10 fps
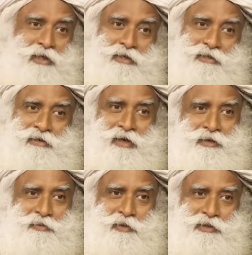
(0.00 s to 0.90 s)

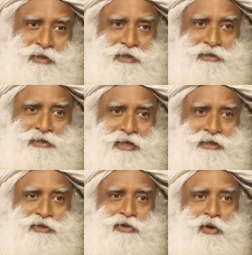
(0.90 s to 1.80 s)
great, please understand,
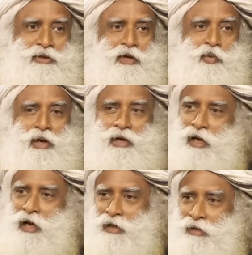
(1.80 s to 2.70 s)
it's not that one
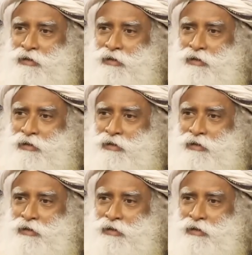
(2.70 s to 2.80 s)
guy,